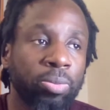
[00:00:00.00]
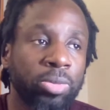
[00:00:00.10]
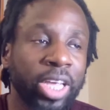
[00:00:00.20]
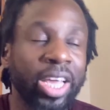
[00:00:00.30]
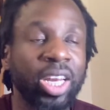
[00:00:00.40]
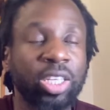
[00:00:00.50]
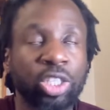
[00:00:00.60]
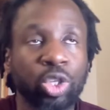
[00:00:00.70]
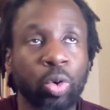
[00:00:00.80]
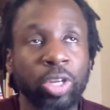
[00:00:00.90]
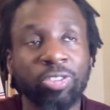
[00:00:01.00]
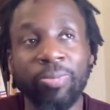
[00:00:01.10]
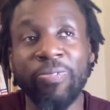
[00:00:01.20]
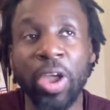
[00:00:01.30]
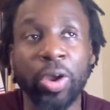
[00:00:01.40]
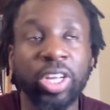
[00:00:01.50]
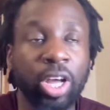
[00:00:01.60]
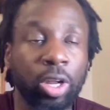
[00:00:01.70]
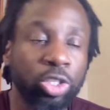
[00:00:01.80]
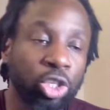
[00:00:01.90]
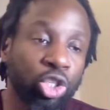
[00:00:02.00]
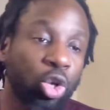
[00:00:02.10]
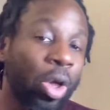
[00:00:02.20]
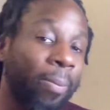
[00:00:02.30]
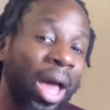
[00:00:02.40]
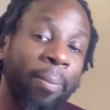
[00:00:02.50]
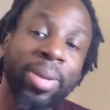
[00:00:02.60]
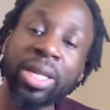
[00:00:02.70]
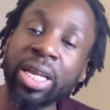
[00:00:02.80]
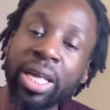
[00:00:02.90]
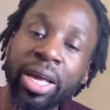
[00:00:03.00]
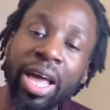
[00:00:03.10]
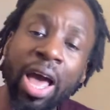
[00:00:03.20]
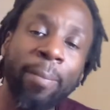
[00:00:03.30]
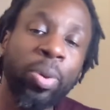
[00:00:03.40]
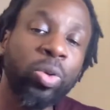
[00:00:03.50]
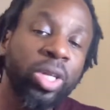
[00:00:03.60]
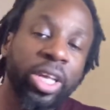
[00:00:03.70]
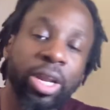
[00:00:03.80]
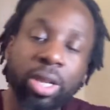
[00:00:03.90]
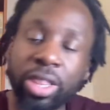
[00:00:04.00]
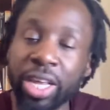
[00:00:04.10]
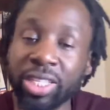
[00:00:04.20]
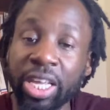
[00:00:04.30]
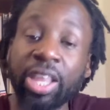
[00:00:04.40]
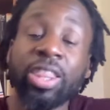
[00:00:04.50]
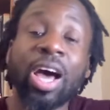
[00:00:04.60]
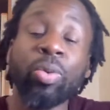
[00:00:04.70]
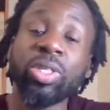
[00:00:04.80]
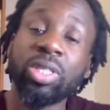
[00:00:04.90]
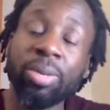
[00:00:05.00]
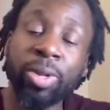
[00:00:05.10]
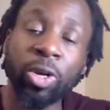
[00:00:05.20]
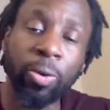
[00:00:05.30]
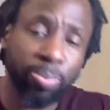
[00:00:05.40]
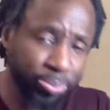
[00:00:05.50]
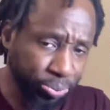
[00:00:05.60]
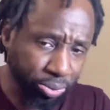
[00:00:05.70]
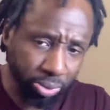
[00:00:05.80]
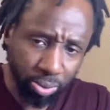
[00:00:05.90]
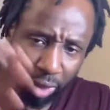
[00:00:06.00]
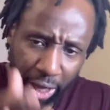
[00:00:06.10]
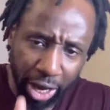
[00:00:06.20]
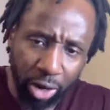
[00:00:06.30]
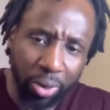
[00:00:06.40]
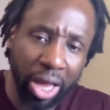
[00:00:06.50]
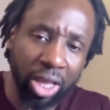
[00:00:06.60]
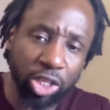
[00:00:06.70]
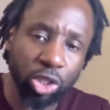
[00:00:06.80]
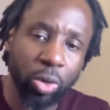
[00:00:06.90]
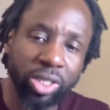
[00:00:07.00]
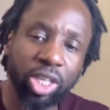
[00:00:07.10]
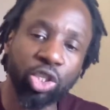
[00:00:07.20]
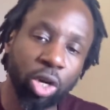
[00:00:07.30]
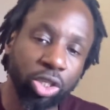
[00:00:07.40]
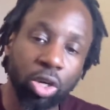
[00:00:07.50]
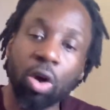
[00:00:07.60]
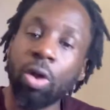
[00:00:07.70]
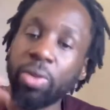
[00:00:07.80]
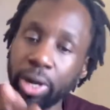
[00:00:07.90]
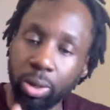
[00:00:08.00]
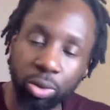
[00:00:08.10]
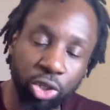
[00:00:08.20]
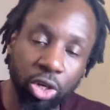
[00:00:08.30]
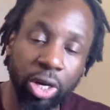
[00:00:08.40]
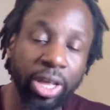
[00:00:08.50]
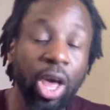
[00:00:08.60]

taking in stories from varied cultures going back millennia, pulling together the things that he thought were similar in creating this storytelling structure called The Hero's Journey.